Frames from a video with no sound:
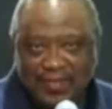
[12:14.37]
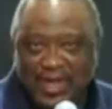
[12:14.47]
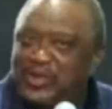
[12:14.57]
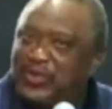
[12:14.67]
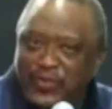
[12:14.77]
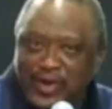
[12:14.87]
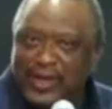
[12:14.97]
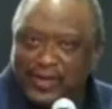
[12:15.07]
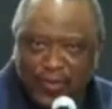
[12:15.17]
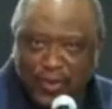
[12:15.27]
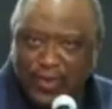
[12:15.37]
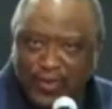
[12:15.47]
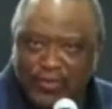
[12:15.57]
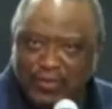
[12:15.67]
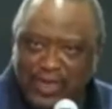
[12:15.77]
Made you feel
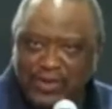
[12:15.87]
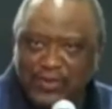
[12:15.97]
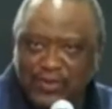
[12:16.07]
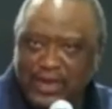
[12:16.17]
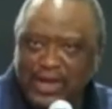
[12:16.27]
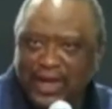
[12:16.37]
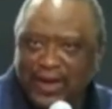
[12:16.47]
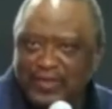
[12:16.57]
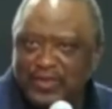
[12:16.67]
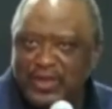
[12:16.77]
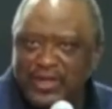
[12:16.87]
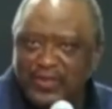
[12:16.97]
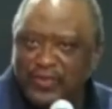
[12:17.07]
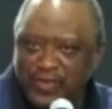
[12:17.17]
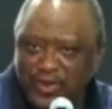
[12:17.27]
involved, made you feel loved, made
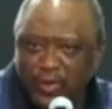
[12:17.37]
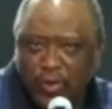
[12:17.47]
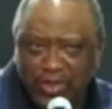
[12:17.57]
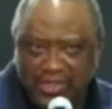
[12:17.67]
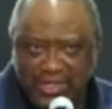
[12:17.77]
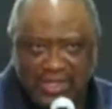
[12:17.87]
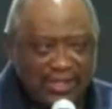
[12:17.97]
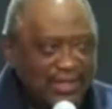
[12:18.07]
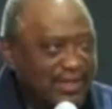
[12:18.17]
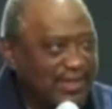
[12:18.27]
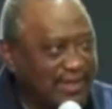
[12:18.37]
you feel wanted,